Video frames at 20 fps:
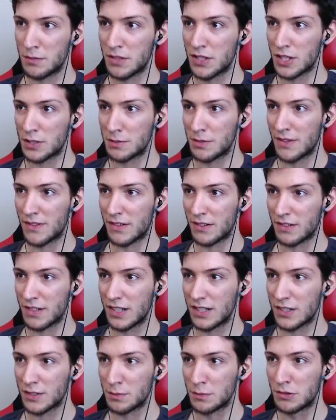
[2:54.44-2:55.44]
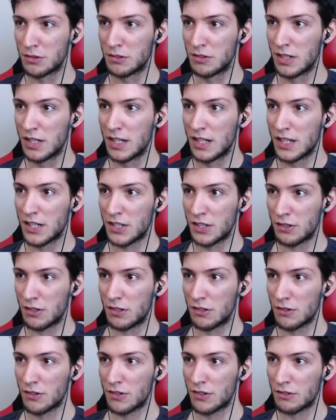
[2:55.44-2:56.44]
you become untargetable. You
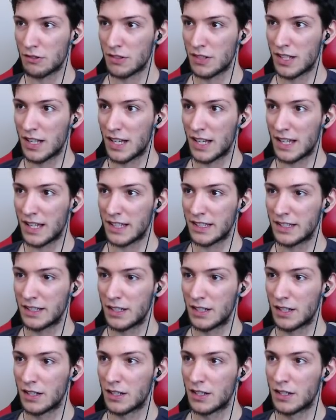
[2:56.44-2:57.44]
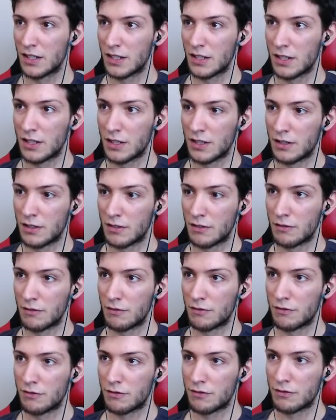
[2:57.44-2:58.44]
also gain
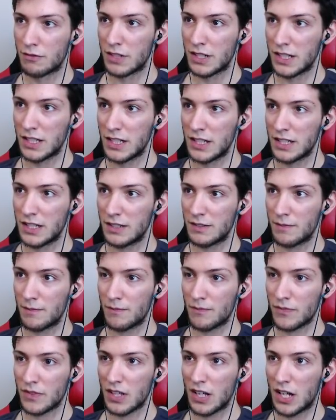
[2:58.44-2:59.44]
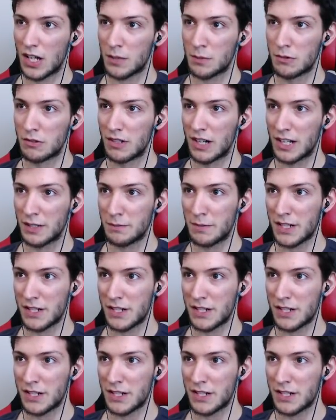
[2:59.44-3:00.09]
3 armor and